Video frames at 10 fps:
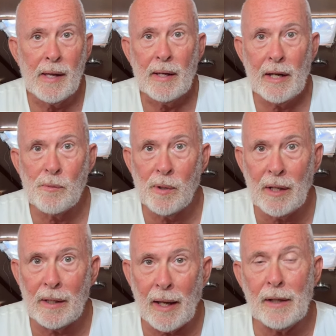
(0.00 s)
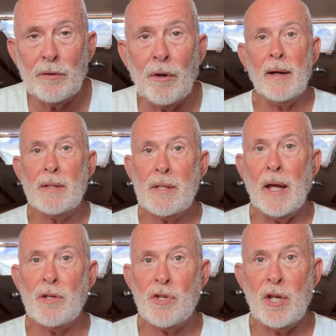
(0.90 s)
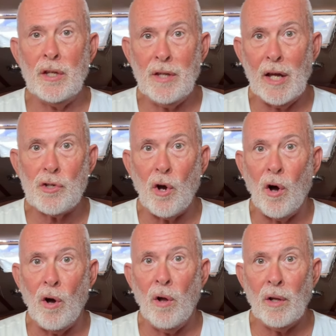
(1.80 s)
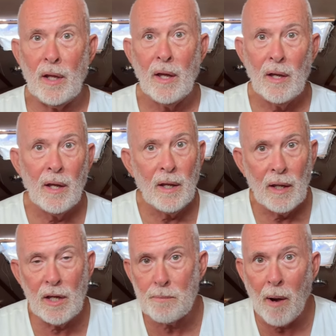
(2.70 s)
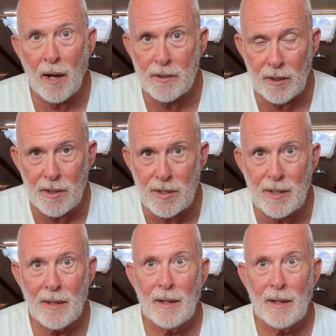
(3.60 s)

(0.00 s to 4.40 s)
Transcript: He really liked her, said she ticks all his boxes,